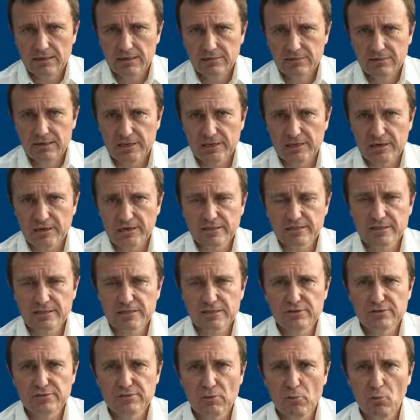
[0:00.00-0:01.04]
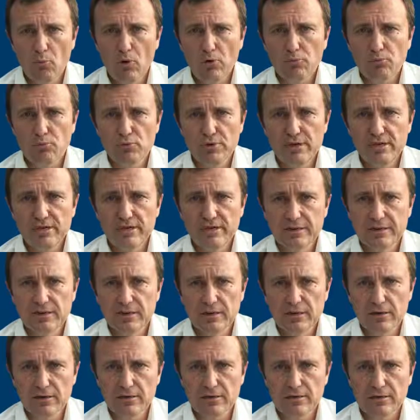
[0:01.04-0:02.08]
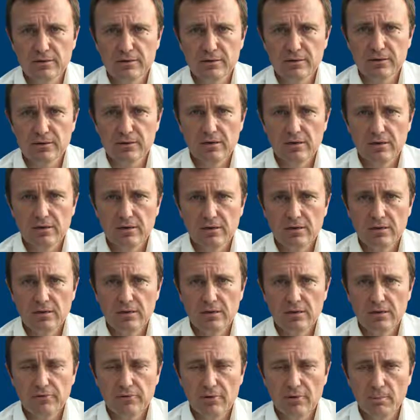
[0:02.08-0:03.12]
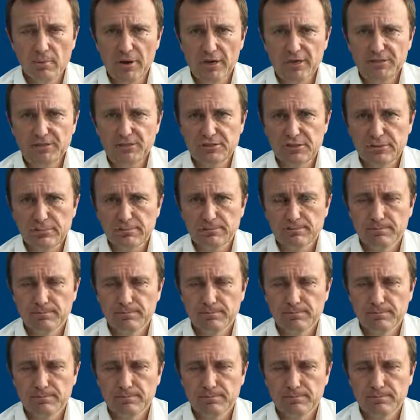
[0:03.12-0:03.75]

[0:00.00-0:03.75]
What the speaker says: take lessons from what we can learn from nature.